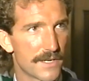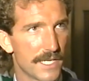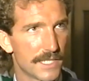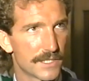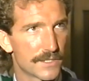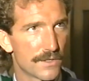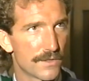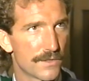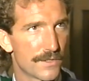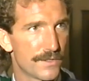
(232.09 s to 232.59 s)
He's
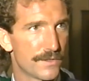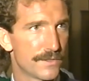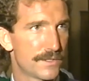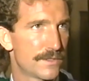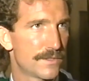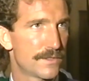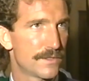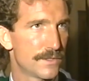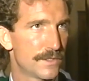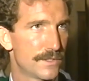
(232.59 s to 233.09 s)
gone through
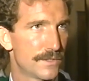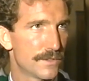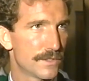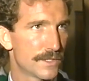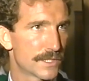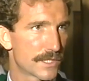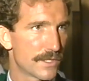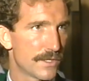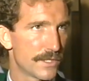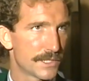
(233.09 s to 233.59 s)
two of the
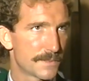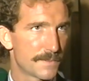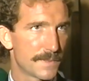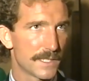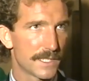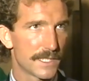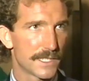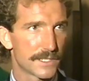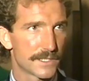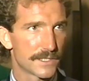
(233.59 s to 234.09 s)
Scottish
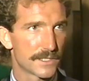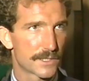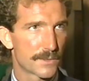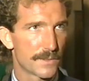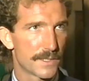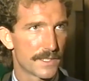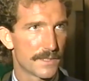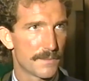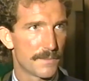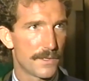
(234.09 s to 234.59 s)
players and squared
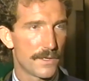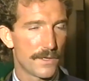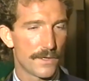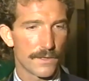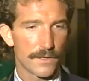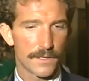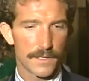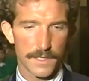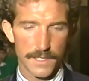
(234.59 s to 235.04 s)
the ball.